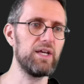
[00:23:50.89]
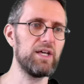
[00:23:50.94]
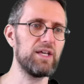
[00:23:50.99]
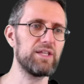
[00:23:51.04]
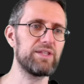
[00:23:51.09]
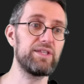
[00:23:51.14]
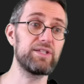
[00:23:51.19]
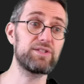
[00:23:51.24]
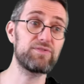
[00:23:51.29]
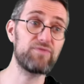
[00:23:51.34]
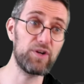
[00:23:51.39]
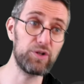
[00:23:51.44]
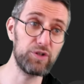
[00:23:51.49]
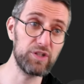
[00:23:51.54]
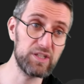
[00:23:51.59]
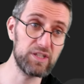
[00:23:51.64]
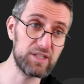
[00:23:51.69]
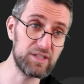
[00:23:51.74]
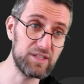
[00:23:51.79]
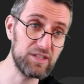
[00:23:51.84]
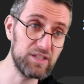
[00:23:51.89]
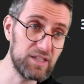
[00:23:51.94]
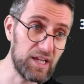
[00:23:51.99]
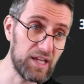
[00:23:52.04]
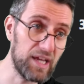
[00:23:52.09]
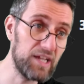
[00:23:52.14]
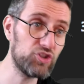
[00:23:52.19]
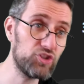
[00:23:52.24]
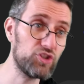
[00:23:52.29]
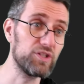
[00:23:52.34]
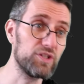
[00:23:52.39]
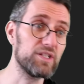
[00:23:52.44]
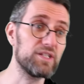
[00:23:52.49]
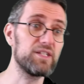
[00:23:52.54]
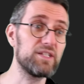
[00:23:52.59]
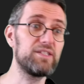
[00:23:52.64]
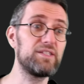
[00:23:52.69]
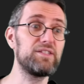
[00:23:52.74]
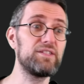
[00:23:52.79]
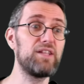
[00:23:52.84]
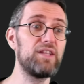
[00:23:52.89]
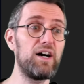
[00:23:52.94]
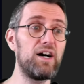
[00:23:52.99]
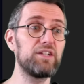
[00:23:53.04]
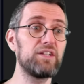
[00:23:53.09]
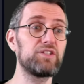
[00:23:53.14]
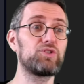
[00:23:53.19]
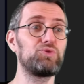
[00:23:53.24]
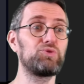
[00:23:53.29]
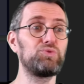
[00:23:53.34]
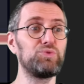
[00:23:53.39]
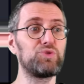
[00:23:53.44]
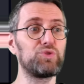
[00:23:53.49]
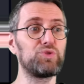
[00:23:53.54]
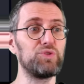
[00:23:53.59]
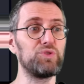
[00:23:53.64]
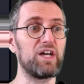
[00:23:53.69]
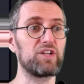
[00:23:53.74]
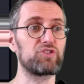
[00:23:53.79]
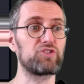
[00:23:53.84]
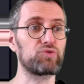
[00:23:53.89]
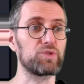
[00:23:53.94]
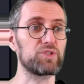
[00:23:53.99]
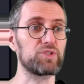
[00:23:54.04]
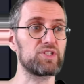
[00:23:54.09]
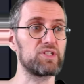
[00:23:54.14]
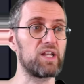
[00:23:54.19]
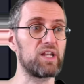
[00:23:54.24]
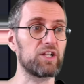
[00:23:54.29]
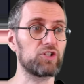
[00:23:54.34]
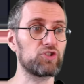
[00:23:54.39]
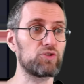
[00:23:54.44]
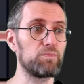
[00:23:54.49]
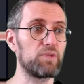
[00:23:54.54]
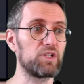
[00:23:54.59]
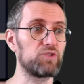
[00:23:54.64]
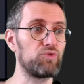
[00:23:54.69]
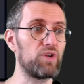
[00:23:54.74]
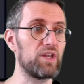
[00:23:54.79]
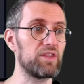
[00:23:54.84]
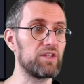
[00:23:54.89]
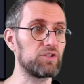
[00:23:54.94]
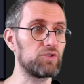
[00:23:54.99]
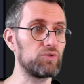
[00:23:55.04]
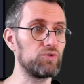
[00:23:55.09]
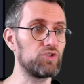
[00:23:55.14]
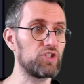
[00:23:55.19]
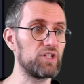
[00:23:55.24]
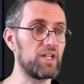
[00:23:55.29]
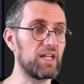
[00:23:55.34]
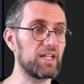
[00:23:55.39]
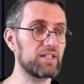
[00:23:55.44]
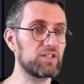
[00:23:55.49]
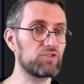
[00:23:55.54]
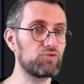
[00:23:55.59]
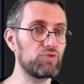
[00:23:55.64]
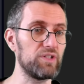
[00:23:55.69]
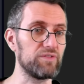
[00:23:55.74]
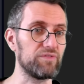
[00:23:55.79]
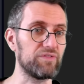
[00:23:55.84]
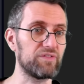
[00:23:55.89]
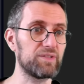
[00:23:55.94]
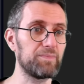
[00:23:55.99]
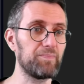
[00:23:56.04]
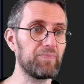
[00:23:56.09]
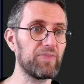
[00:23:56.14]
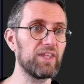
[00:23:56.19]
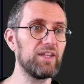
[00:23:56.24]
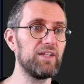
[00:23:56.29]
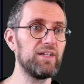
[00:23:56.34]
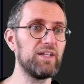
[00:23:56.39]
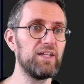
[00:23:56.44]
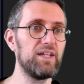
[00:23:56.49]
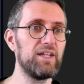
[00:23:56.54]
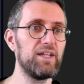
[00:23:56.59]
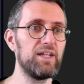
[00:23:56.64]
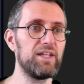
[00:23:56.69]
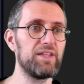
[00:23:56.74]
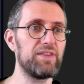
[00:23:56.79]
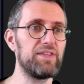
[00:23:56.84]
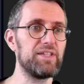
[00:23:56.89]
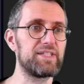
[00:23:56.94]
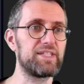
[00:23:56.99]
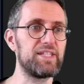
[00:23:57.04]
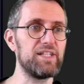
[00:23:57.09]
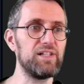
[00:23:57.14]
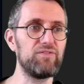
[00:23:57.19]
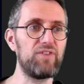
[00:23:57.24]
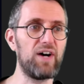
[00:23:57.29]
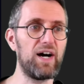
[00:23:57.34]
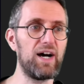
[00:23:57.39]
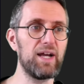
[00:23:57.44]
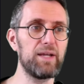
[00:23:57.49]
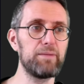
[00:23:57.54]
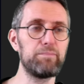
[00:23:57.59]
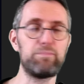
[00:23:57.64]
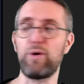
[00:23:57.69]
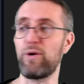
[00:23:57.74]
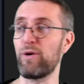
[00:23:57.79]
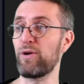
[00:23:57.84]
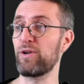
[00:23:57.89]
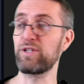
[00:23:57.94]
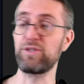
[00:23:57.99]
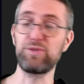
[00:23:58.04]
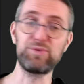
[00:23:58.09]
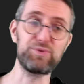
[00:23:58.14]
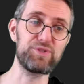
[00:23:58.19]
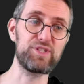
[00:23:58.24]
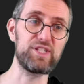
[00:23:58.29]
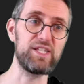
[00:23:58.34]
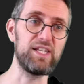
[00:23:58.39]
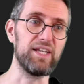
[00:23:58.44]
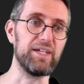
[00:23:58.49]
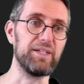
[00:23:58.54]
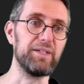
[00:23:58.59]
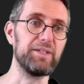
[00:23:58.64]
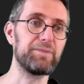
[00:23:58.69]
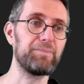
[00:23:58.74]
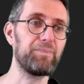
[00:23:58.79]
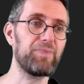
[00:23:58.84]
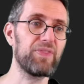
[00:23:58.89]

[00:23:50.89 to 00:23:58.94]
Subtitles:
This variation is not due to natural selection, but rather to genetic drift. The silver-eye bird in New Zealand.